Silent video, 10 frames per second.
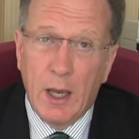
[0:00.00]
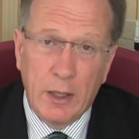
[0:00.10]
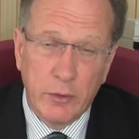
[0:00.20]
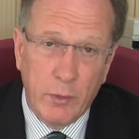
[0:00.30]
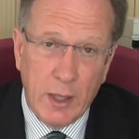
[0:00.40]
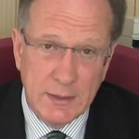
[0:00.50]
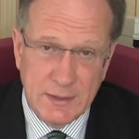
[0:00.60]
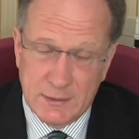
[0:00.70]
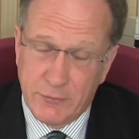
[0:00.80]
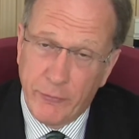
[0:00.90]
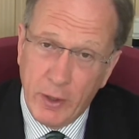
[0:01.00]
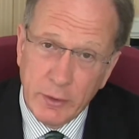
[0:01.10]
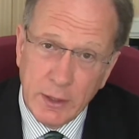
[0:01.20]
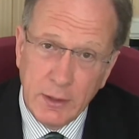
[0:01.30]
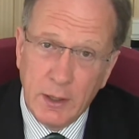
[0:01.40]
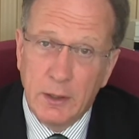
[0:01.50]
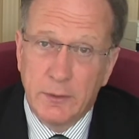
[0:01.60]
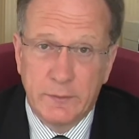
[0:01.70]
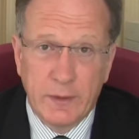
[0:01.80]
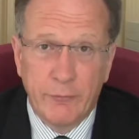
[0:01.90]
Otherwise it's phoning.
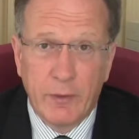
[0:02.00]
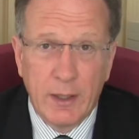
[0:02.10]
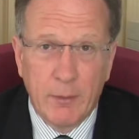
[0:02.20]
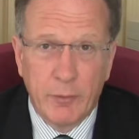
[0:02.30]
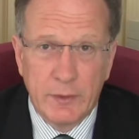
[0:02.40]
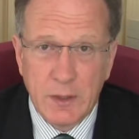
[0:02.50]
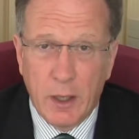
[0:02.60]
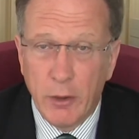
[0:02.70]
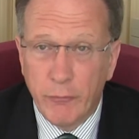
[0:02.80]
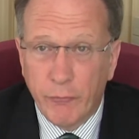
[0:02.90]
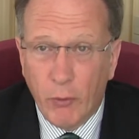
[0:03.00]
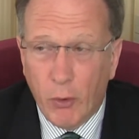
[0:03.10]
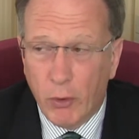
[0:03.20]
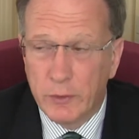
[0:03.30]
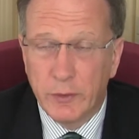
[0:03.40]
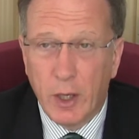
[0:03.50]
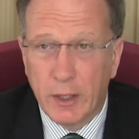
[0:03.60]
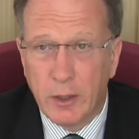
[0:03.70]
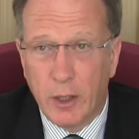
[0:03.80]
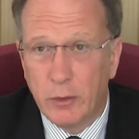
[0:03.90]
The telephone number is
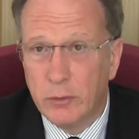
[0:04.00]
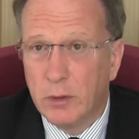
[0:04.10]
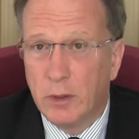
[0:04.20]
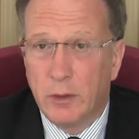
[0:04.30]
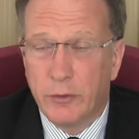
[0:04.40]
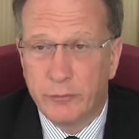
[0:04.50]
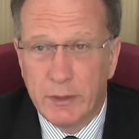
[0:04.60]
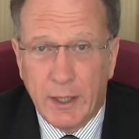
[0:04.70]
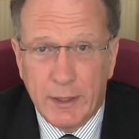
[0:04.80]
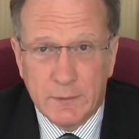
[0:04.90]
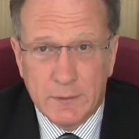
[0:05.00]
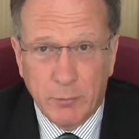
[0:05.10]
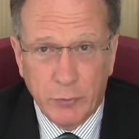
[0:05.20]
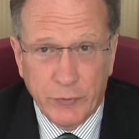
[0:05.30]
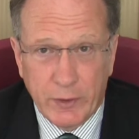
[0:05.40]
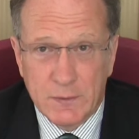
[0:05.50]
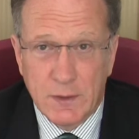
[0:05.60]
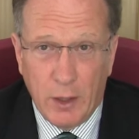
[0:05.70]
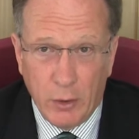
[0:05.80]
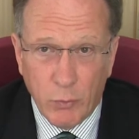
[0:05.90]
0490
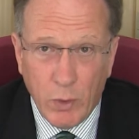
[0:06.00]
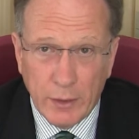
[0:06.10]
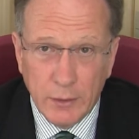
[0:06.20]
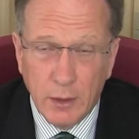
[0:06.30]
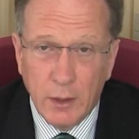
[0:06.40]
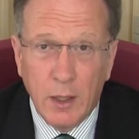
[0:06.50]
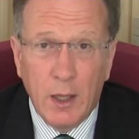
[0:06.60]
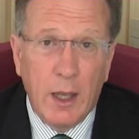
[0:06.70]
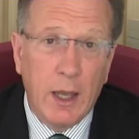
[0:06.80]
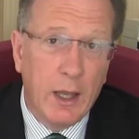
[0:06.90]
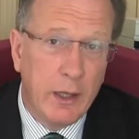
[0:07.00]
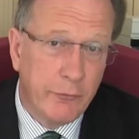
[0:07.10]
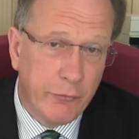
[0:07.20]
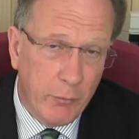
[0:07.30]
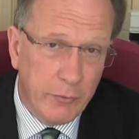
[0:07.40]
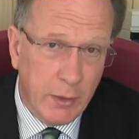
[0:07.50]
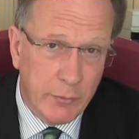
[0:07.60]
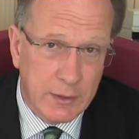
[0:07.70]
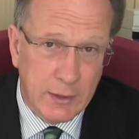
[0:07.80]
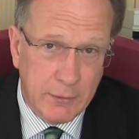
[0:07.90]
386601, and from there
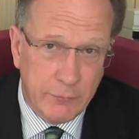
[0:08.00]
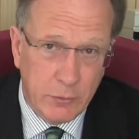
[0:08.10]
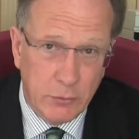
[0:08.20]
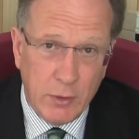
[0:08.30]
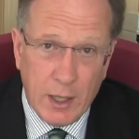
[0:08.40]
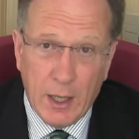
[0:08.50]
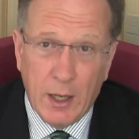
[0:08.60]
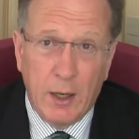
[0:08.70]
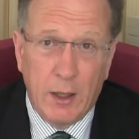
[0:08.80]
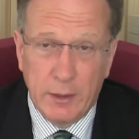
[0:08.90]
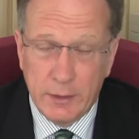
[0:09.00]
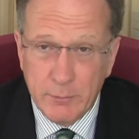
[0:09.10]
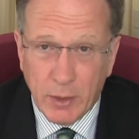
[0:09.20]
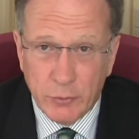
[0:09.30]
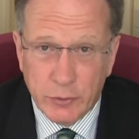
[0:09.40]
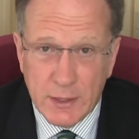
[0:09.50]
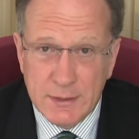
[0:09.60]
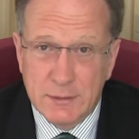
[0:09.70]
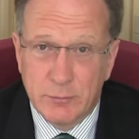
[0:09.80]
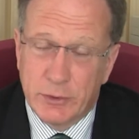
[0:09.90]
we can give you our email
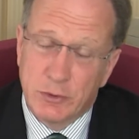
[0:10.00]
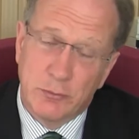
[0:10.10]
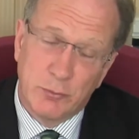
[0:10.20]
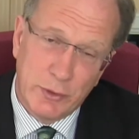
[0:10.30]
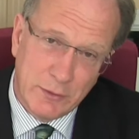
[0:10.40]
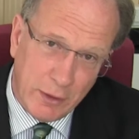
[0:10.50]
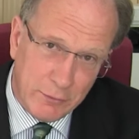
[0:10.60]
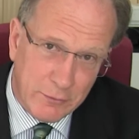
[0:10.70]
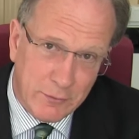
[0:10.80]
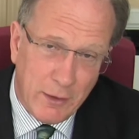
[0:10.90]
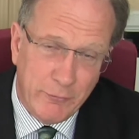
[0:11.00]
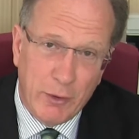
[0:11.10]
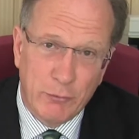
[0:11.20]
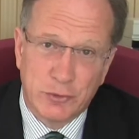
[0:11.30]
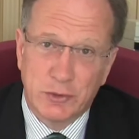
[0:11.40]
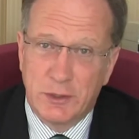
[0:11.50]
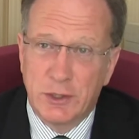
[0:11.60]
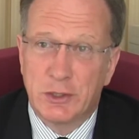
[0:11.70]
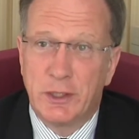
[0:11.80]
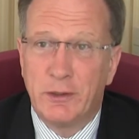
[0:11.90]
address, which we don't divulge
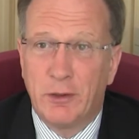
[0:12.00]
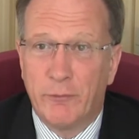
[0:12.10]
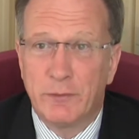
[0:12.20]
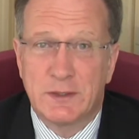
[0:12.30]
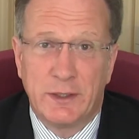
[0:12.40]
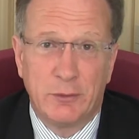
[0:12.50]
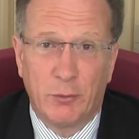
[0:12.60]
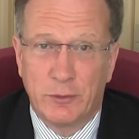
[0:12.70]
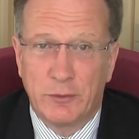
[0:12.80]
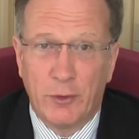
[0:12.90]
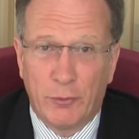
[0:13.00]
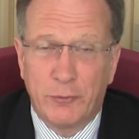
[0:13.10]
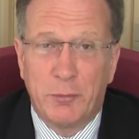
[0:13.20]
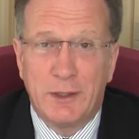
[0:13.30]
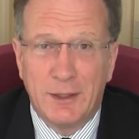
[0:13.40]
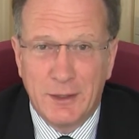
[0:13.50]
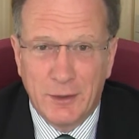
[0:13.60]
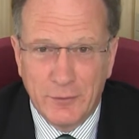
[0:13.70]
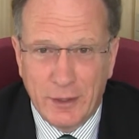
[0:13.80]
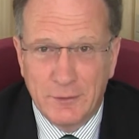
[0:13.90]
initially, obviously, in order not to be
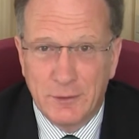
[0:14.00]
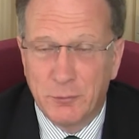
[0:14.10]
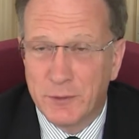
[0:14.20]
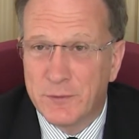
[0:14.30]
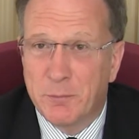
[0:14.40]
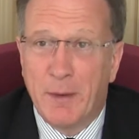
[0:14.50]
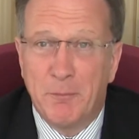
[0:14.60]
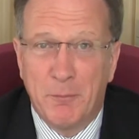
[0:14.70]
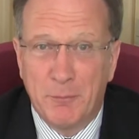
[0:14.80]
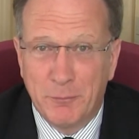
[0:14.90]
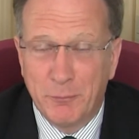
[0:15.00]
inundated with spam